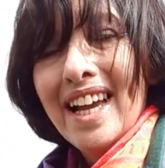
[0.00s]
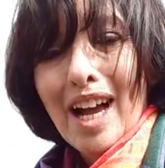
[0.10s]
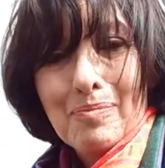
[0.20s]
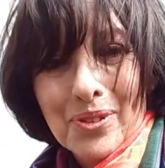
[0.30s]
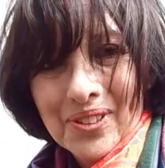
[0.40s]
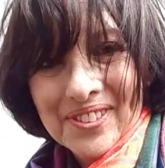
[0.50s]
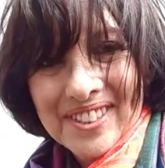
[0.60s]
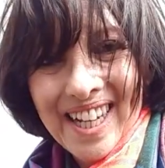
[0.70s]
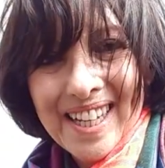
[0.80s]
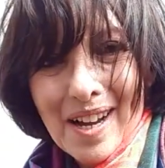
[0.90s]

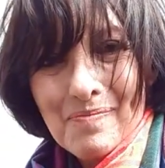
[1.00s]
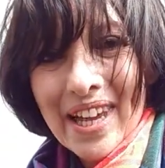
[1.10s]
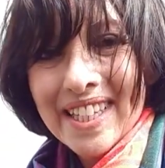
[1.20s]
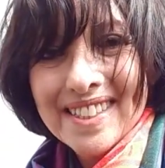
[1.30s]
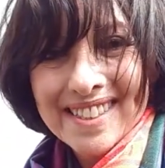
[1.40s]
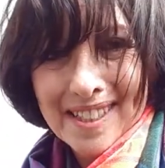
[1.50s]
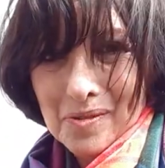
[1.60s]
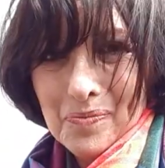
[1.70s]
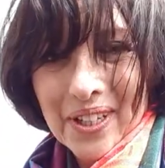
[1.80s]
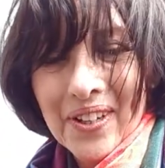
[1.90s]
absolutely
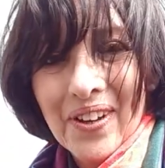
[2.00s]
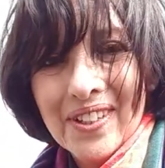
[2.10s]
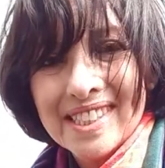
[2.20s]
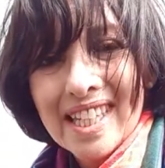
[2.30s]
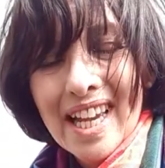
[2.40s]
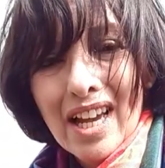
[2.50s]
amazing because